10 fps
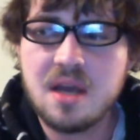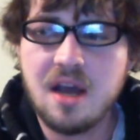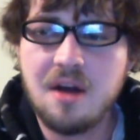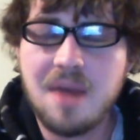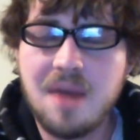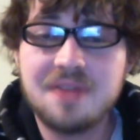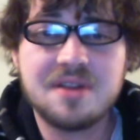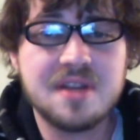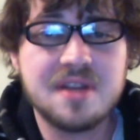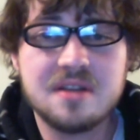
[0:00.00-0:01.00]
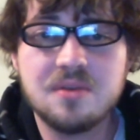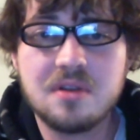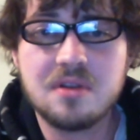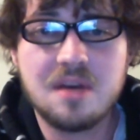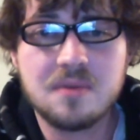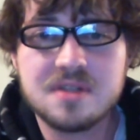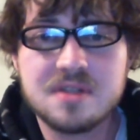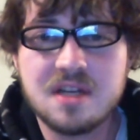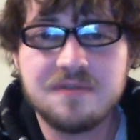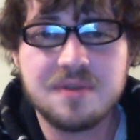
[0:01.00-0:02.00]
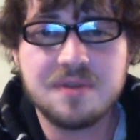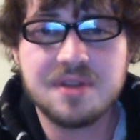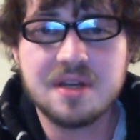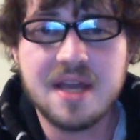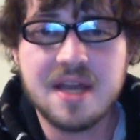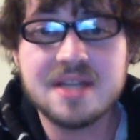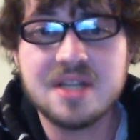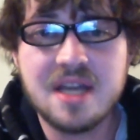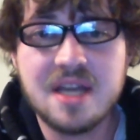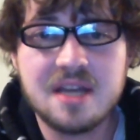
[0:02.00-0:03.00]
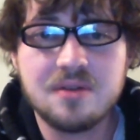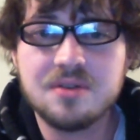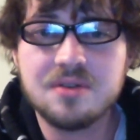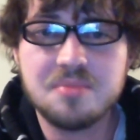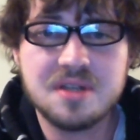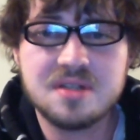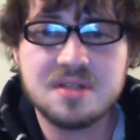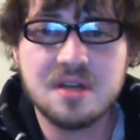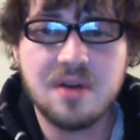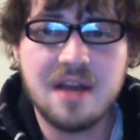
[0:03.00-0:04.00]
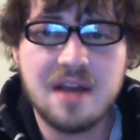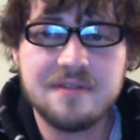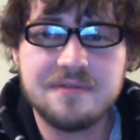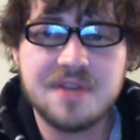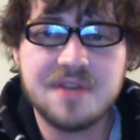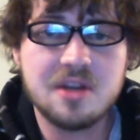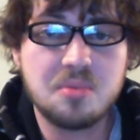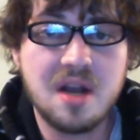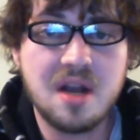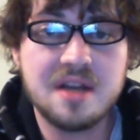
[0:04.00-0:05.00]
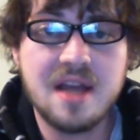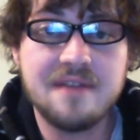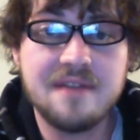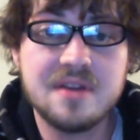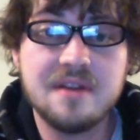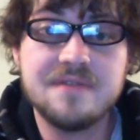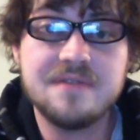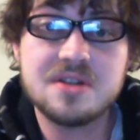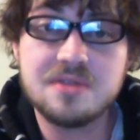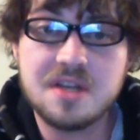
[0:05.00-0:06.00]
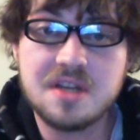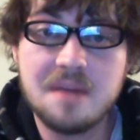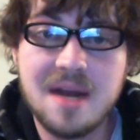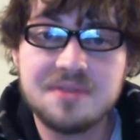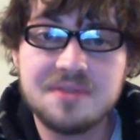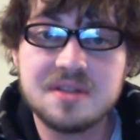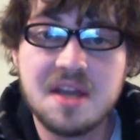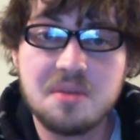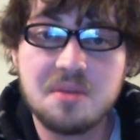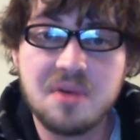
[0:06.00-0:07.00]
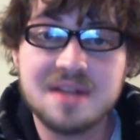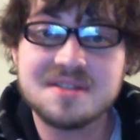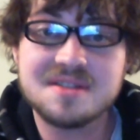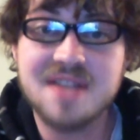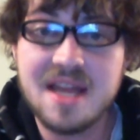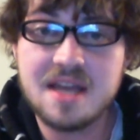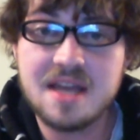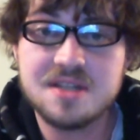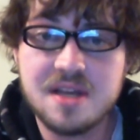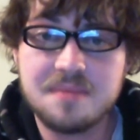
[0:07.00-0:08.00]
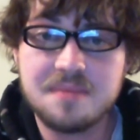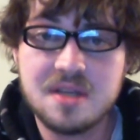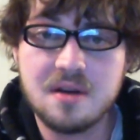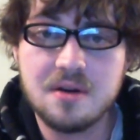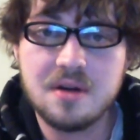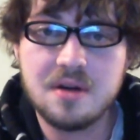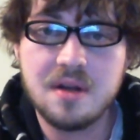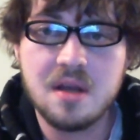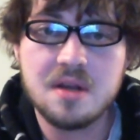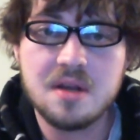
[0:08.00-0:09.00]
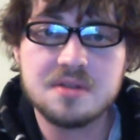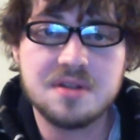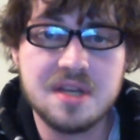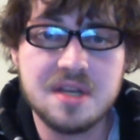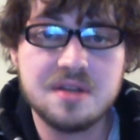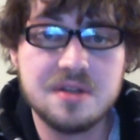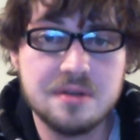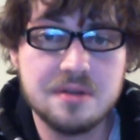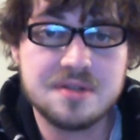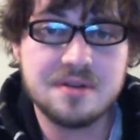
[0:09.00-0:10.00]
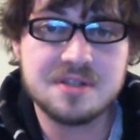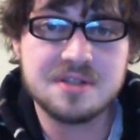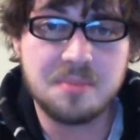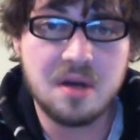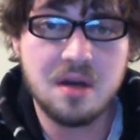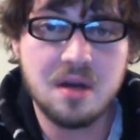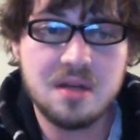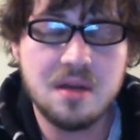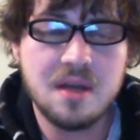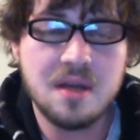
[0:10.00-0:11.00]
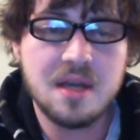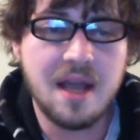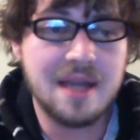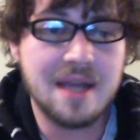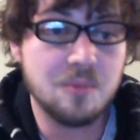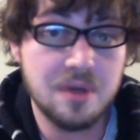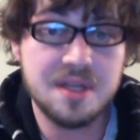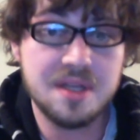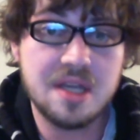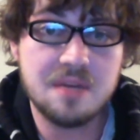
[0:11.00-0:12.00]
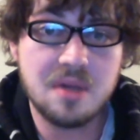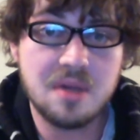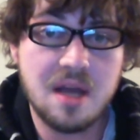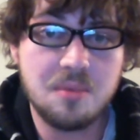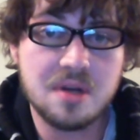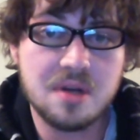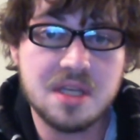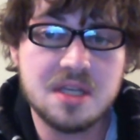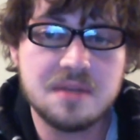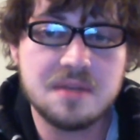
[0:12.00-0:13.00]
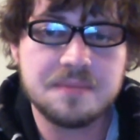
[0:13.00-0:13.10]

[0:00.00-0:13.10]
I thought they could do a lot more stuff with the AJ angle and Big Show. Have Daniel Bryan have it eventually come out that Daniel Bryan set AJ up to get hurt so that he could use her as a pawn and really get him a lot more heat.